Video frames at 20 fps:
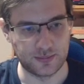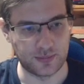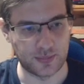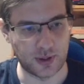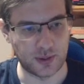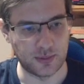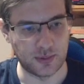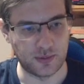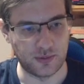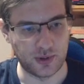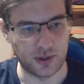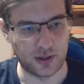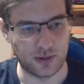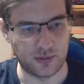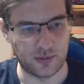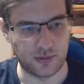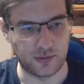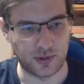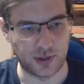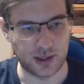I mean, we
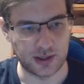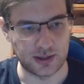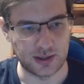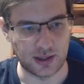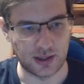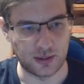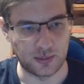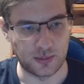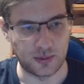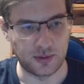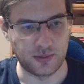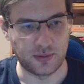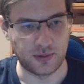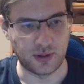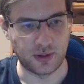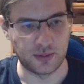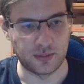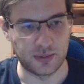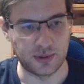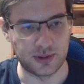have threats like
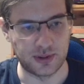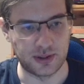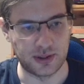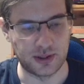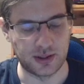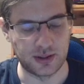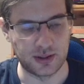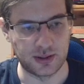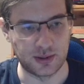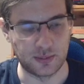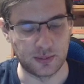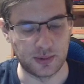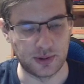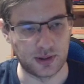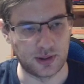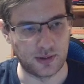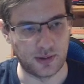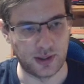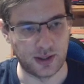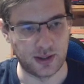b5, b6, simply
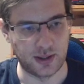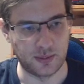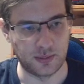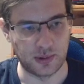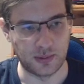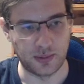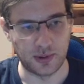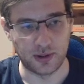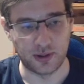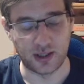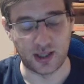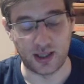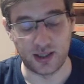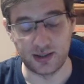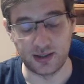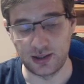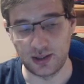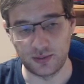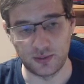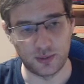creating maybe an
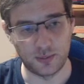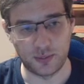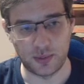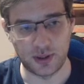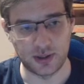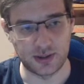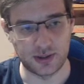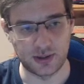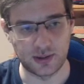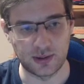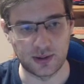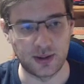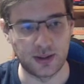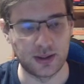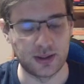a7 passer.